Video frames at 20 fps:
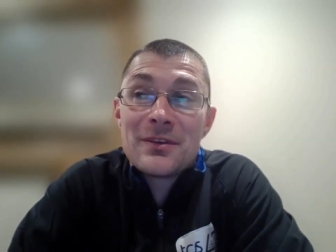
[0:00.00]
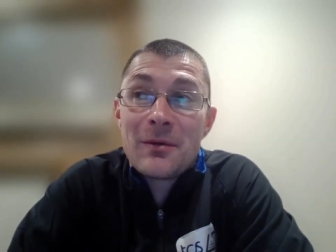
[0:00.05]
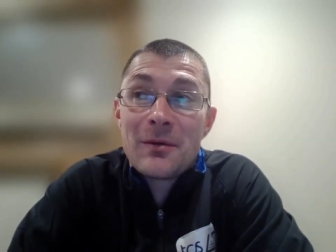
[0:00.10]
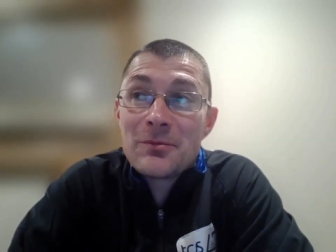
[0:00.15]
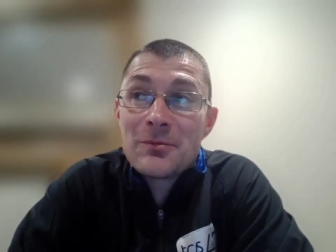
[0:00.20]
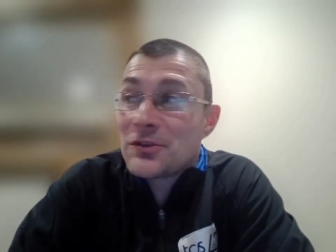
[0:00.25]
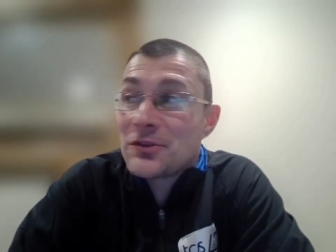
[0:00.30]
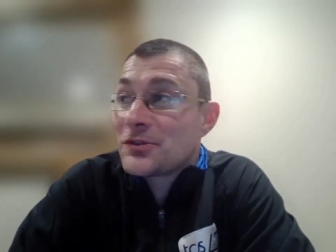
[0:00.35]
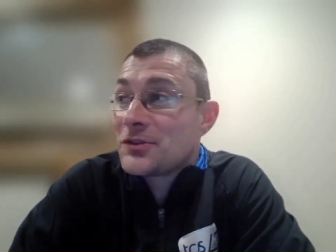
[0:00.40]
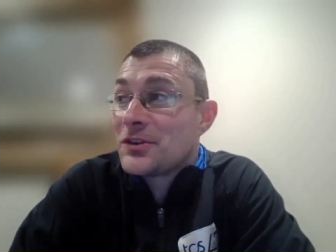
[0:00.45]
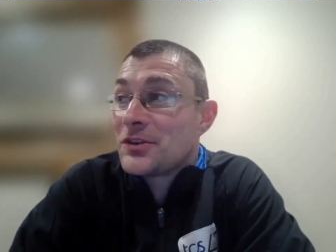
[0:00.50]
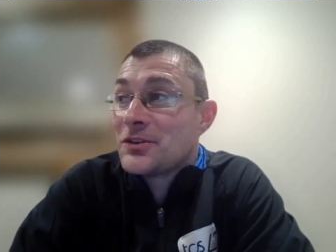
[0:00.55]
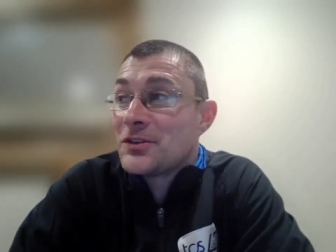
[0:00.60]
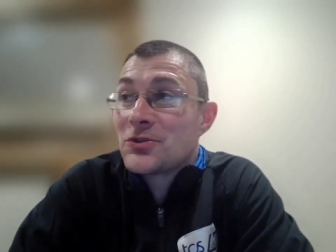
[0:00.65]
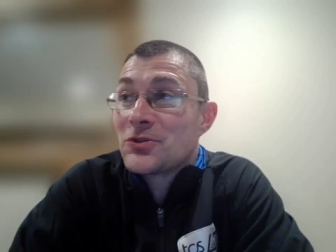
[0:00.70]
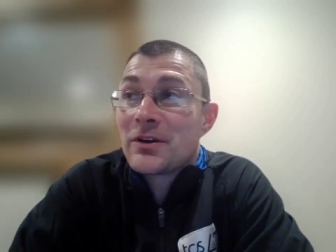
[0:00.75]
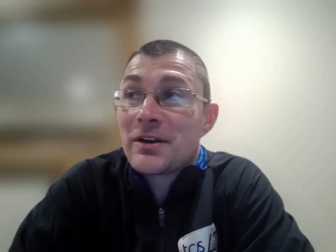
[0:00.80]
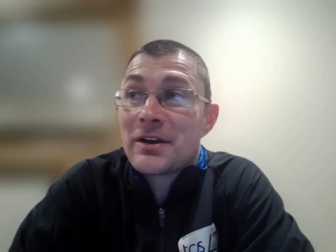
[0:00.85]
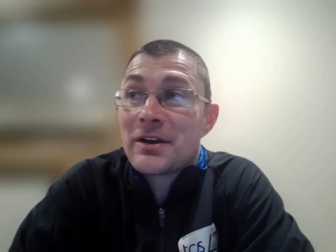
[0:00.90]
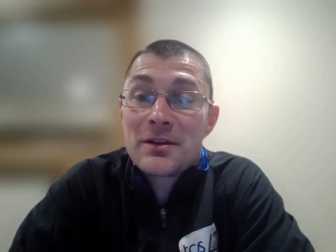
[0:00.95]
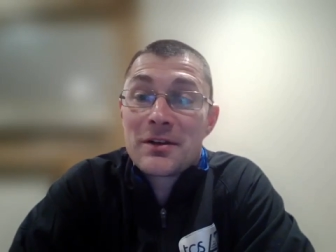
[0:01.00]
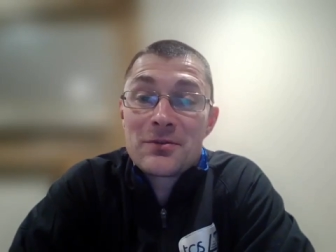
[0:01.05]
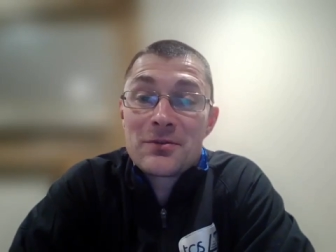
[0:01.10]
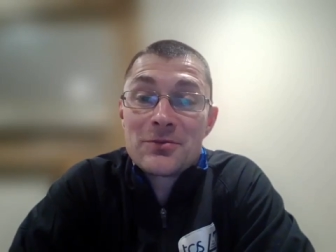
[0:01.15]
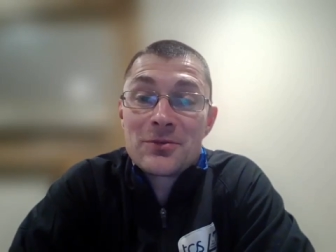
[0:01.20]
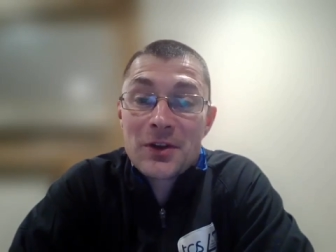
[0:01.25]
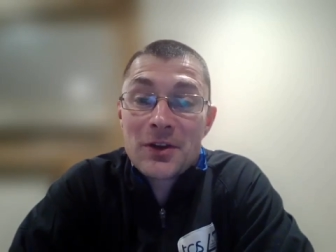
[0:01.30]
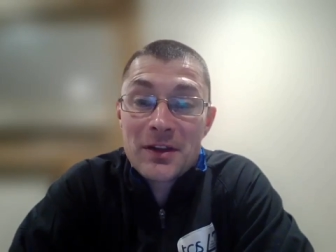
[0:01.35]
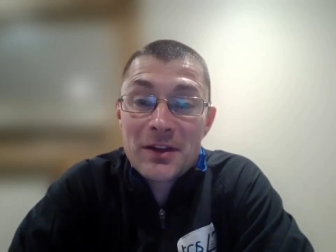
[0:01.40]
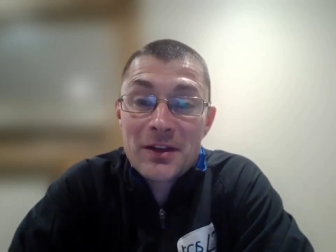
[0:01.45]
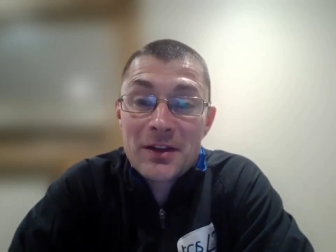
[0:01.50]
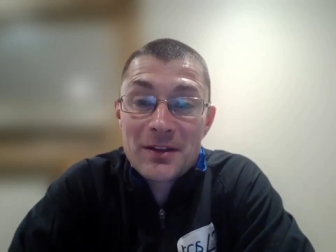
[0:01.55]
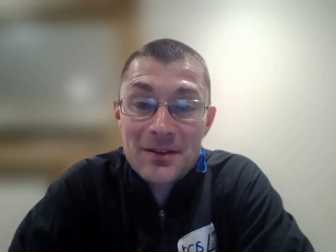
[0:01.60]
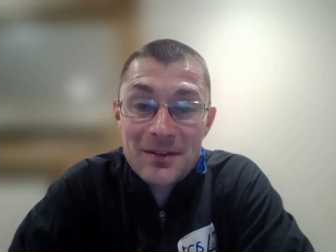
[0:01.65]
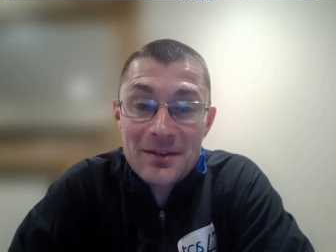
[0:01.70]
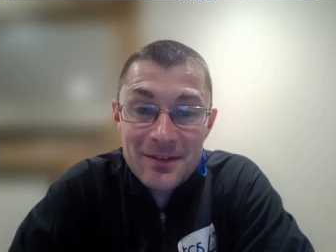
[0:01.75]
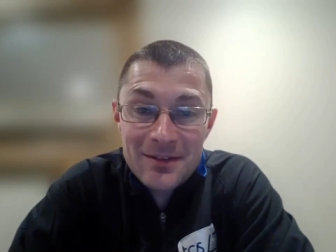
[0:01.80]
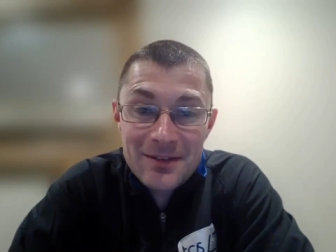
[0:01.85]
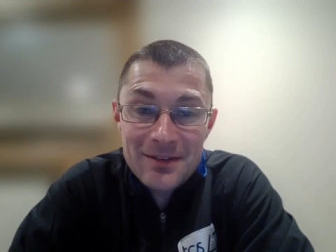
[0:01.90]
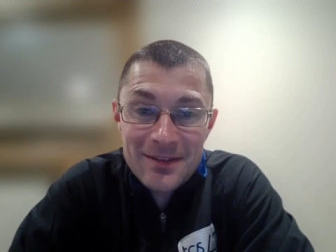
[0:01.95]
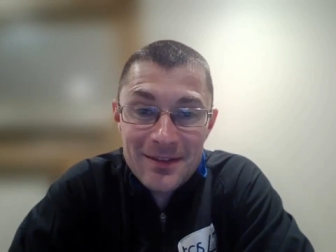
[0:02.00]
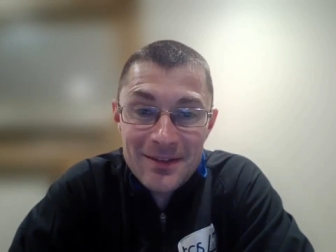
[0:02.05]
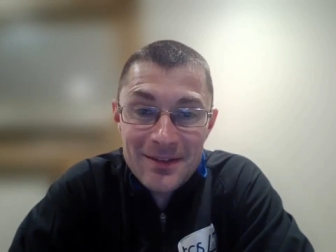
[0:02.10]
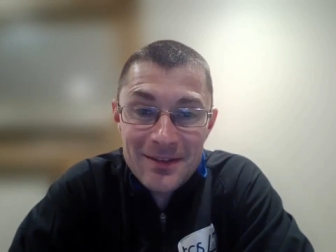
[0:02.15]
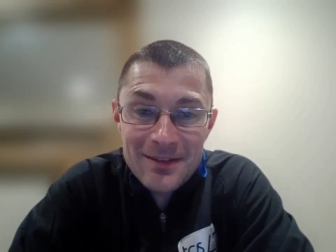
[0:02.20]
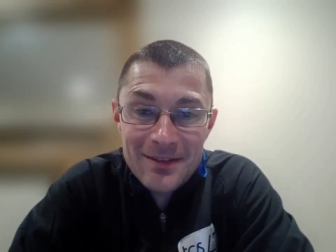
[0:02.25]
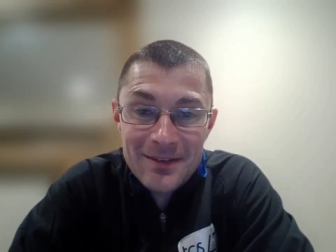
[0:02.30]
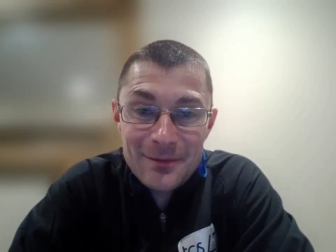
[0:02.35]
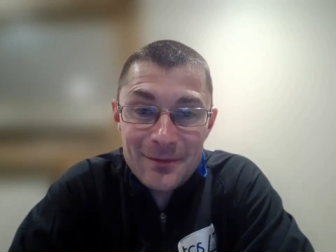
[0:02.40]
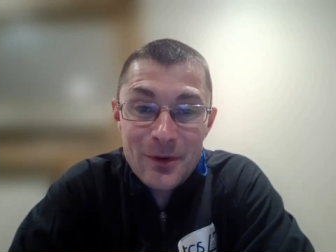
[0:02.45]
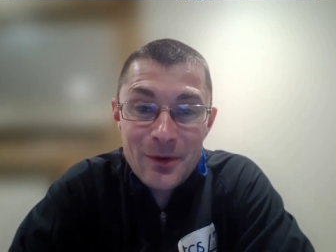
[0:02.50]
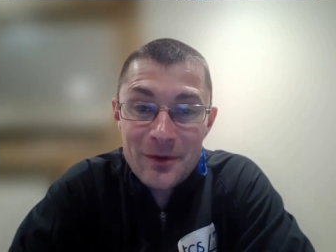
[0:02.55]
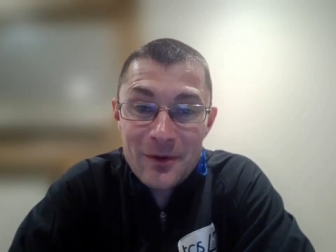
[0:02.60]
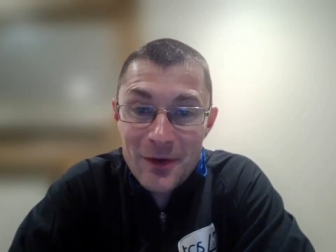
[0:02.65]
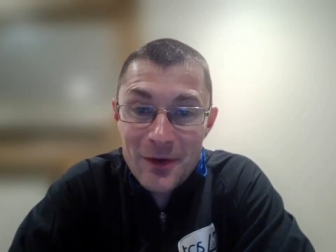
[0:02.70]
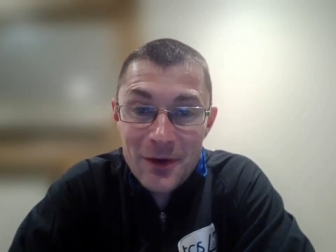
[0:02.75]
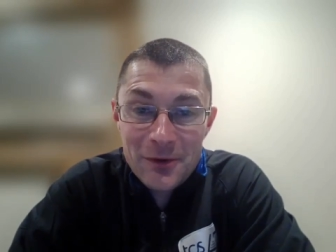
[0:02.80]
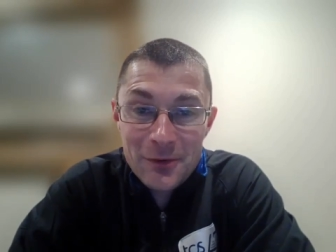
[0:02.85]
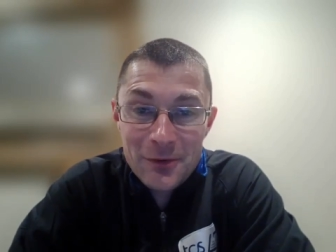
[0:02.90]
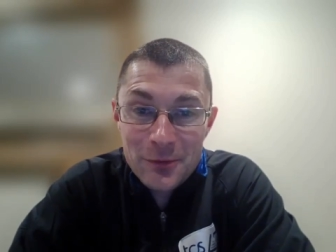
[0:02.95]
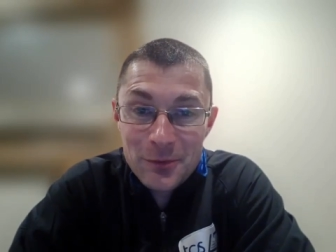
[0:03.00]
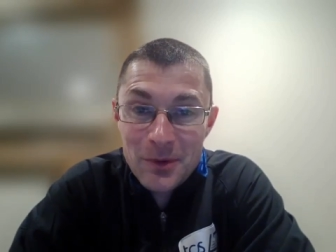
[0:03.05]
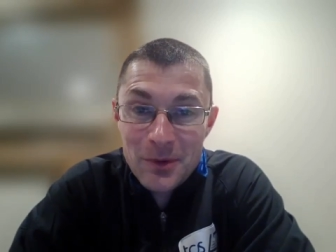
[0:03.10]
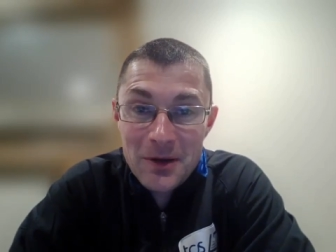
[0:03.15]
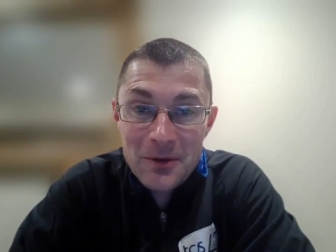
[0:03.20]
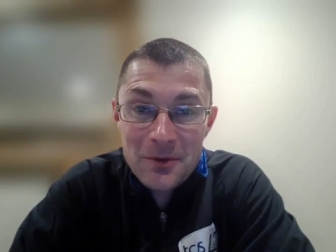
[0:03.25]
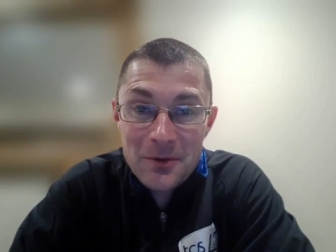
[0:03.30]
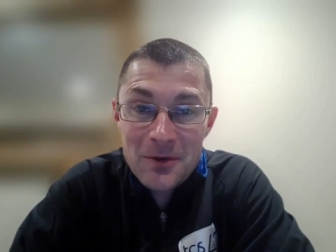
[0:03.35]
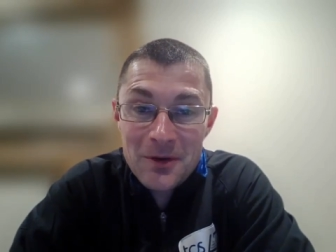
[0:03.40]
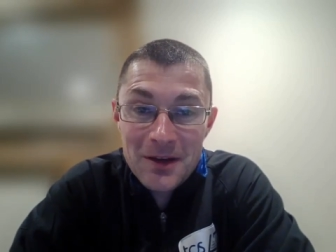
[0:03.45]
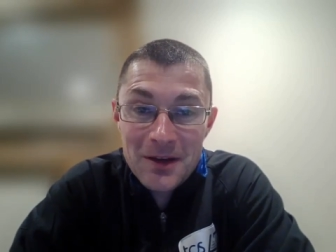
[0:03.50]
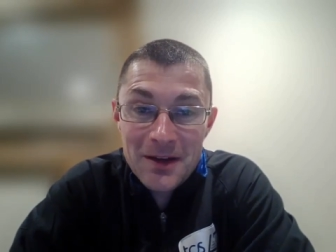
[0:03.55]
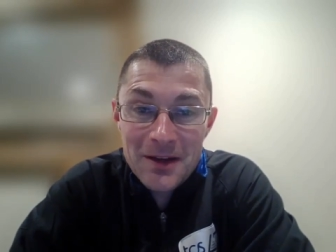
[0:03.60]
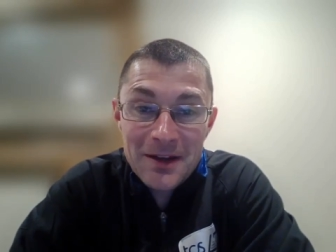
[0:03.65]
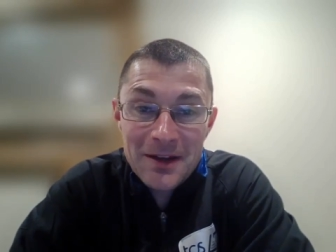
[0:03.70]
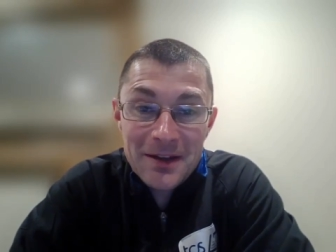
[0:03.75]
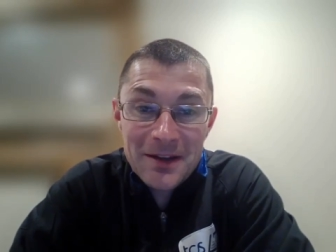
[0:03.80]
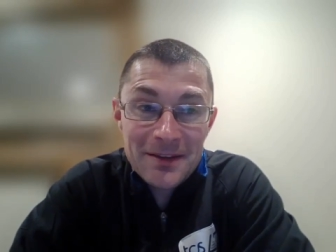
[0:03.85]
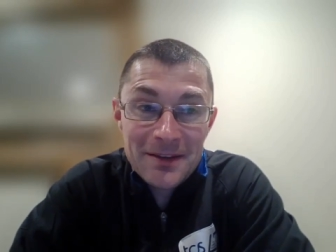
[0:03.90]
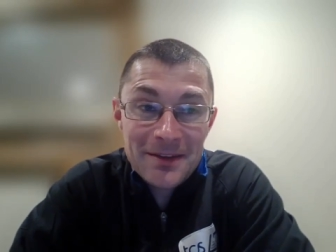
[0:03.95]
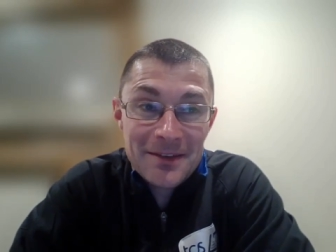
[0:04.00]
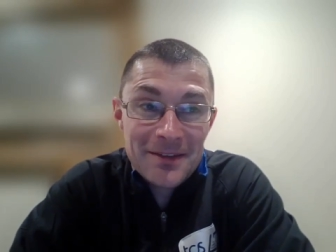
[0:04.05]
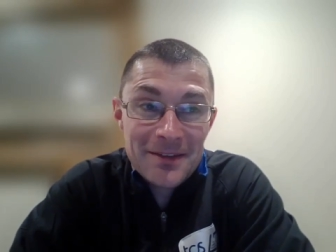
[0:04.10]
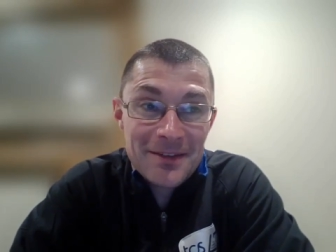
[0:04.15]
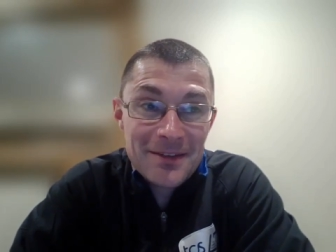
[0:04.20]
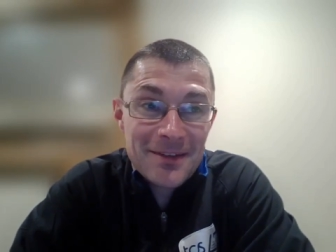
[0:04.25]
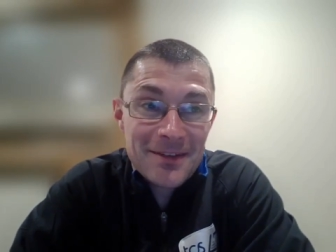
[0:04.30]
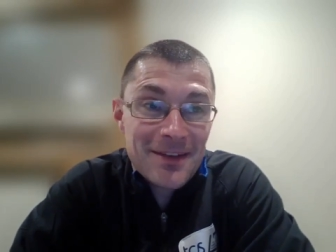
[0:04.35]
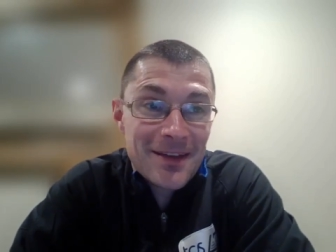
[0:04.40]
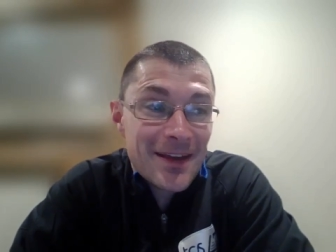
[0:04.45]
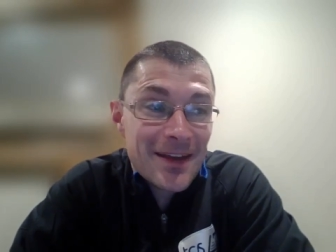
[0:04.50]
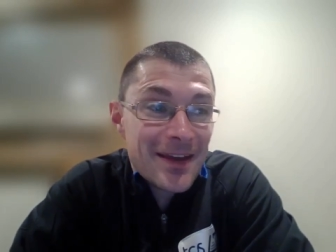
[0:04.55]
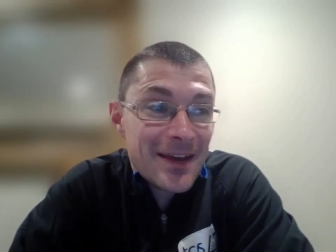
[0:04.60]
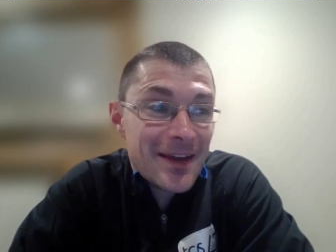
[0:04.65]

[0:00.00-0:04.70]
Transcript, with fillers: I'm just enjoying running with her as well, and